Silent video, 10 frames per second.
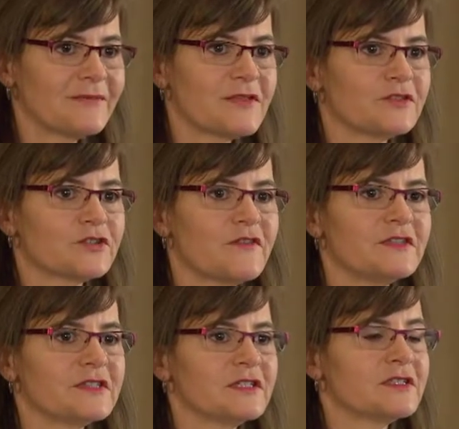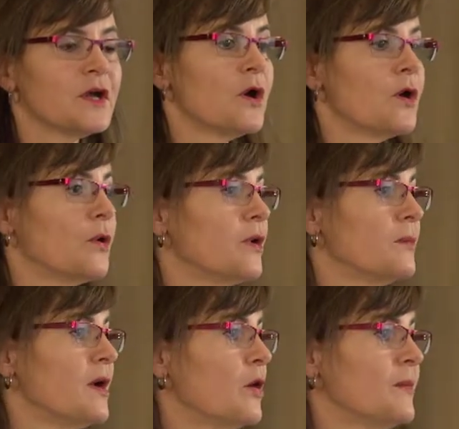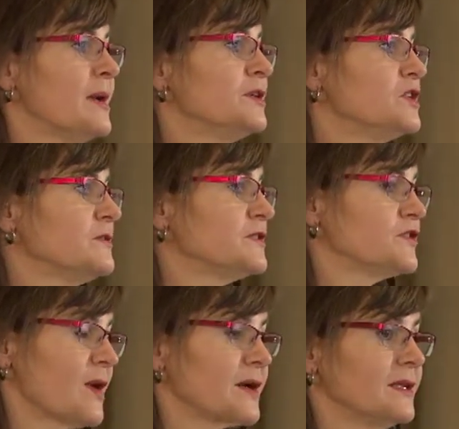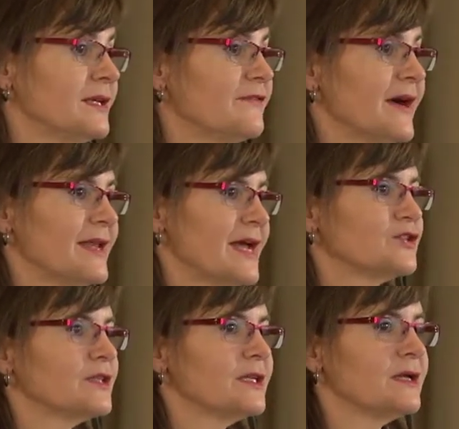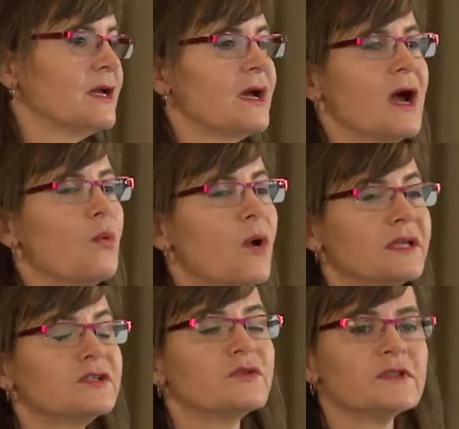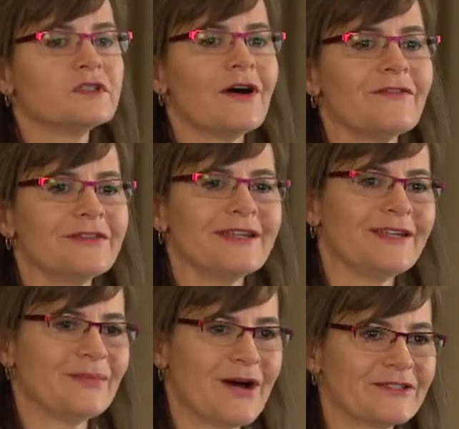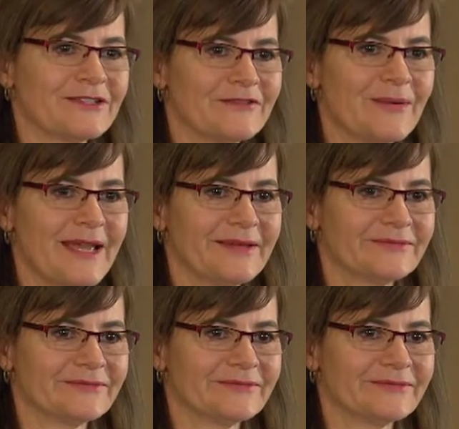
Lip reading: with the services, or maybe she was struggling financially. I wanted to resolve it in a positive way.